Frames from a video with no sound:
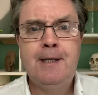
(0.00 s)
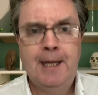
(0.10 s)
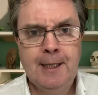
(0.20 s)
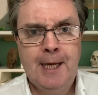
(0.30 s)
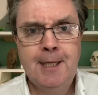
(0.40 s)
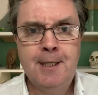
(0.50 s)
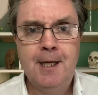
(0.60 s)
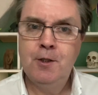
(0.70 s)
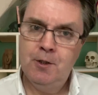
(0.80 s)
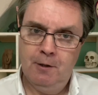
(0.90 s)
delegated
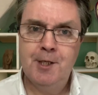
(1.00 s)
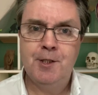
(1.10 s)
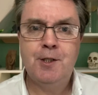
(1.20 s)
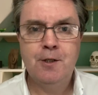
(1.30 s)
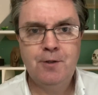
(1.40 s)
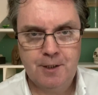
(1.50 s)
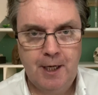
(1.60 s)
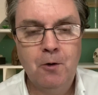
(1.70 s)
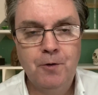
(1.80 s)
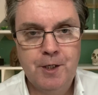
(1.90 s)
it to Liz to tell